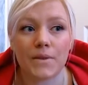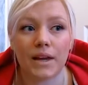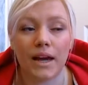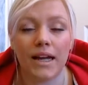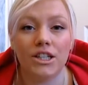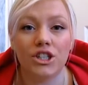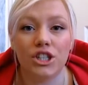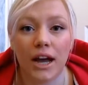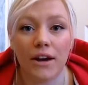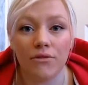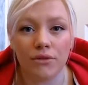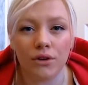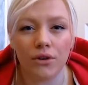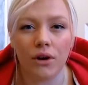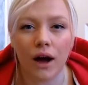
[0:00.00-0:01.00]
In
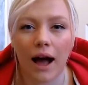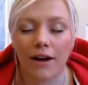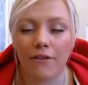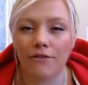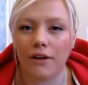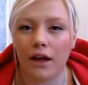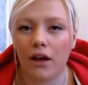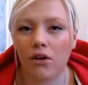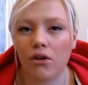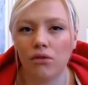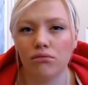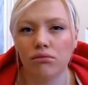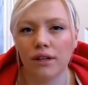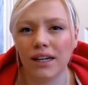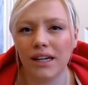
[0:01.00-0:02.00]
general, I felt
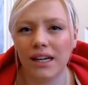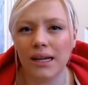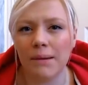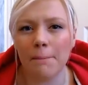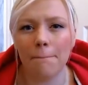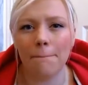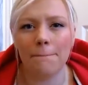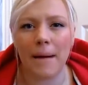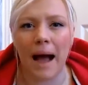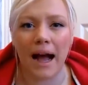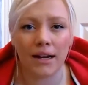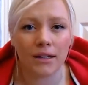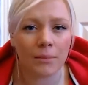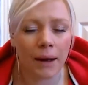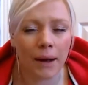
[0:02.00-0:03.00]
really
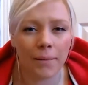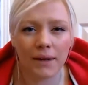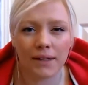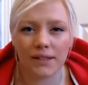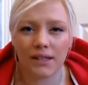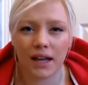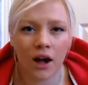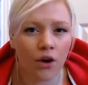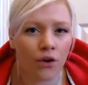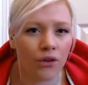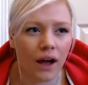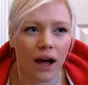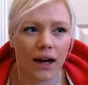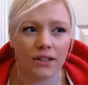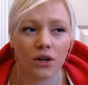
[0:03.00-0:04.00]
bad about myself.
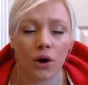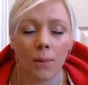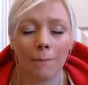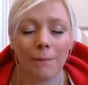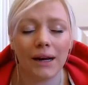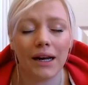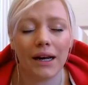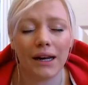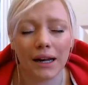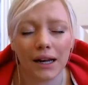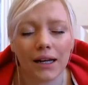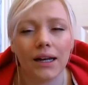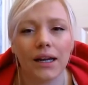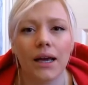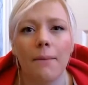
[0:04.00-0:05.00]
I'd
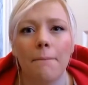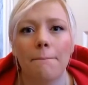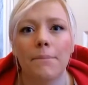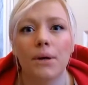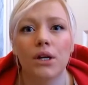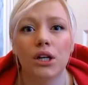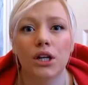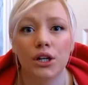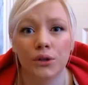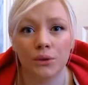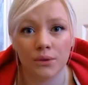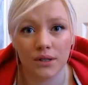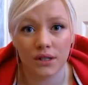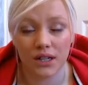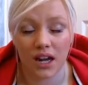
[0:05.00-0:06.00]
completely
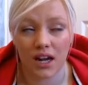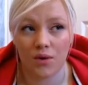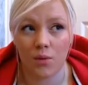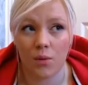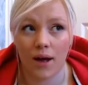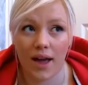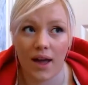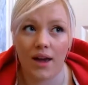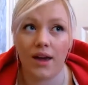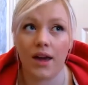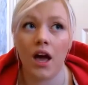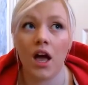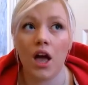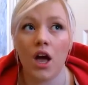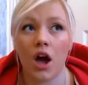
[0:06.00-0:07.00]
ballooned in weight
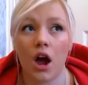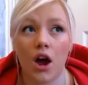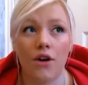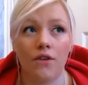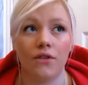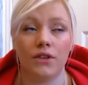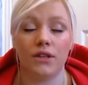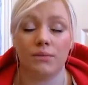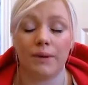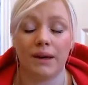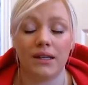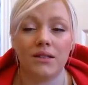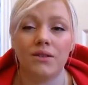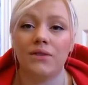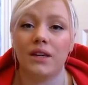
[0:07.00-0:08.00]
over the
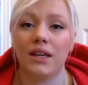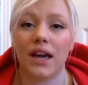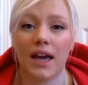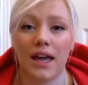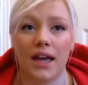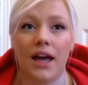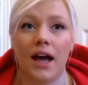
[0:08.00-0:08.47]
space of a year.